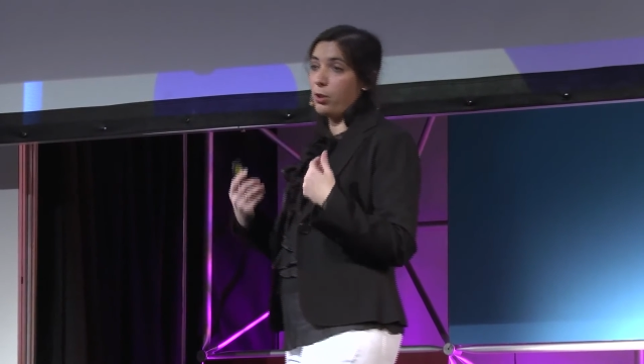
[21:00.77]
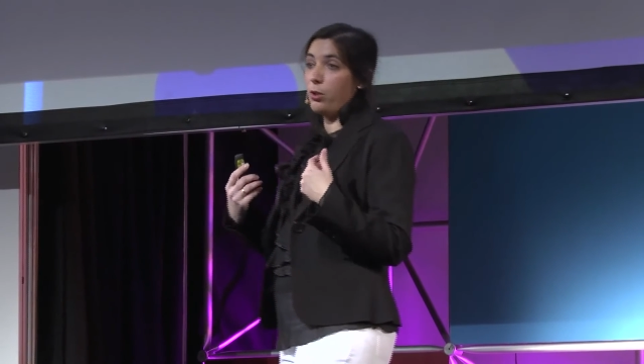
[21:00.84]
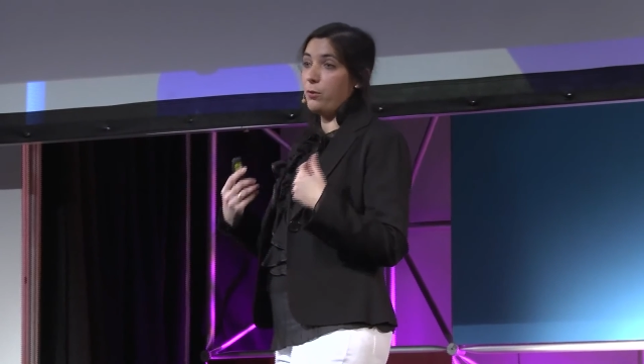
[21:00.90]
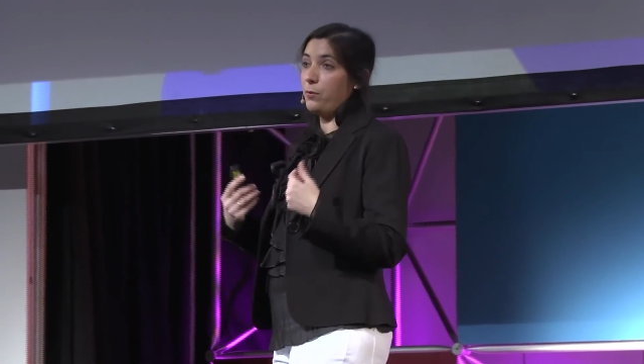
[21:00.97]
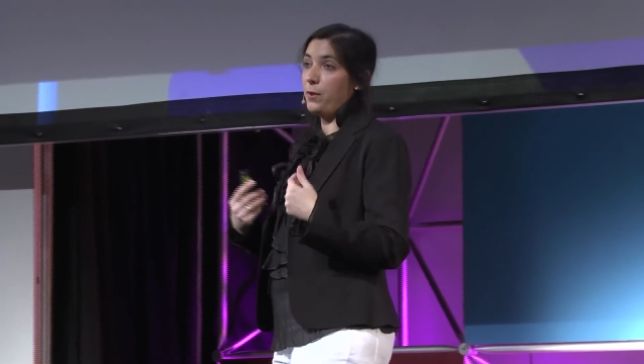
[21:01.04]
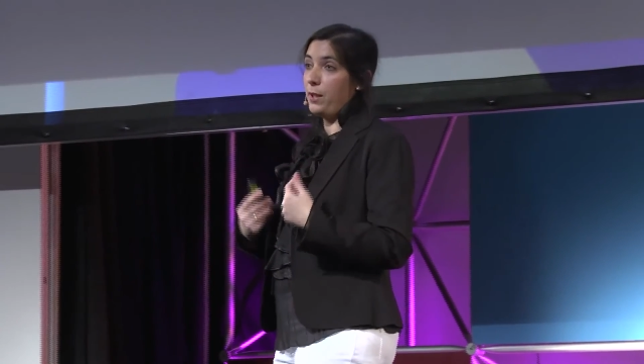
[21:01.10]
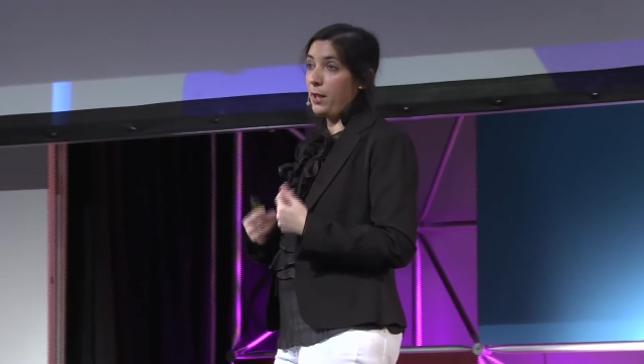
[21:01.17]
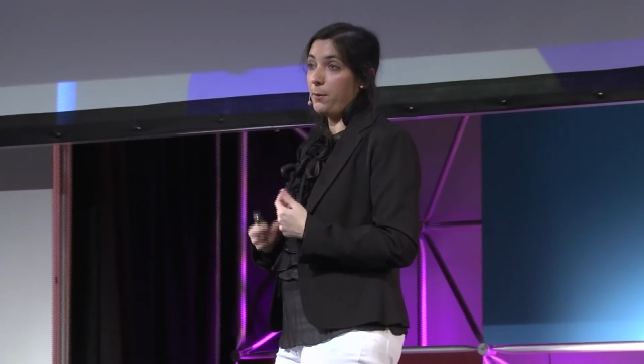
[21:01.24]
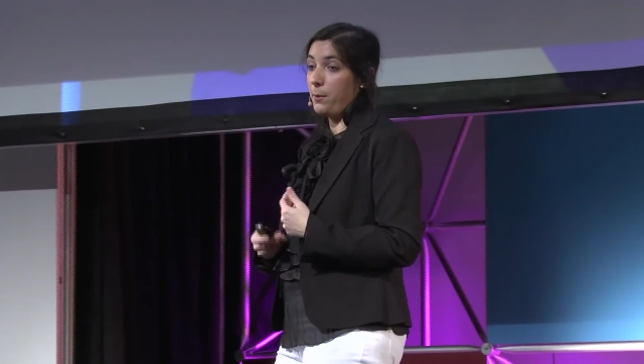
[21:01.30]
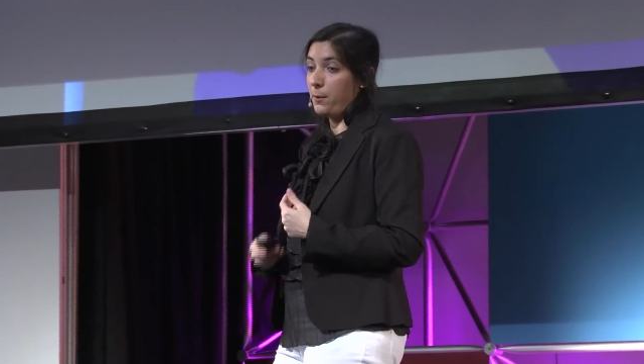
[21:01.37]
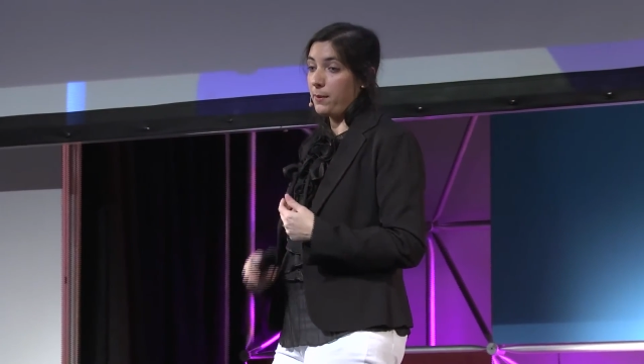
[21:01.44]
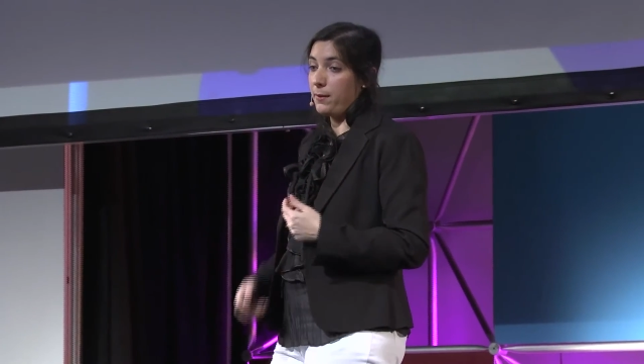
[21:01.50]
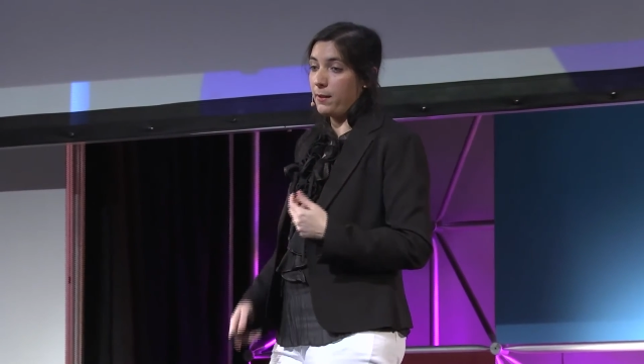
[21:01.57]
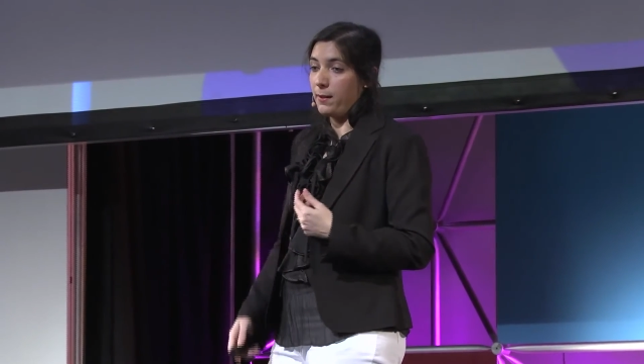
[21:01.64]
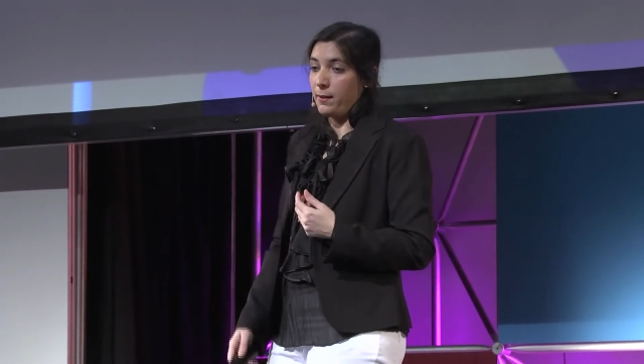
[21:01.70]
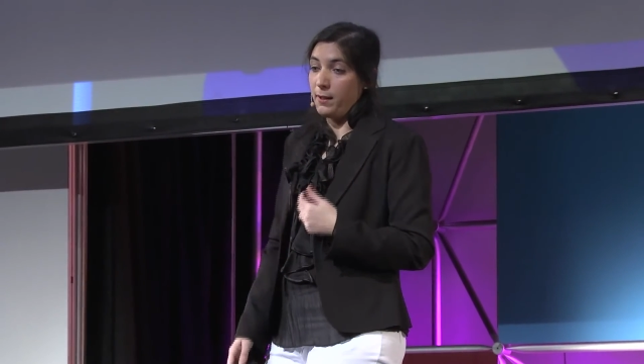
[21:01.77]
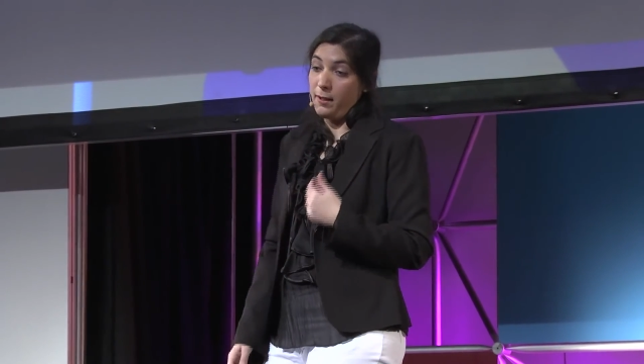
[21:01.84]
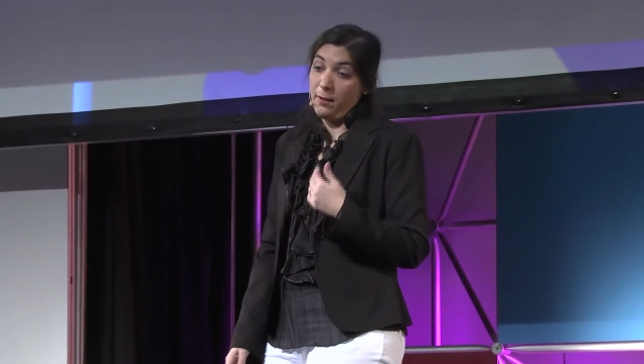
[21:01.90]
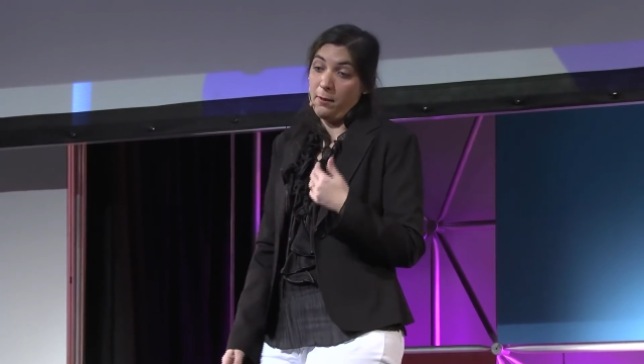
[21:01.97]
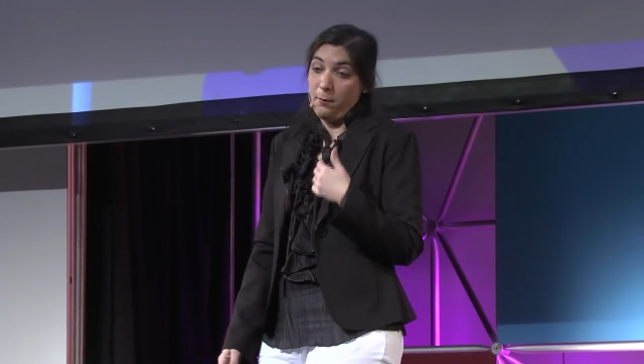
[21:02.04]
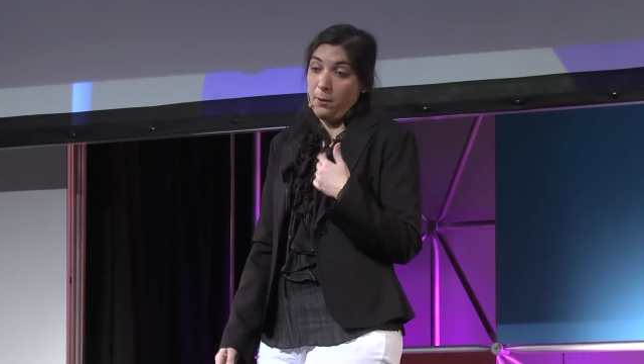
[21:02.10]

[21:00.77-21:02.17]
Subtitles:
for the platform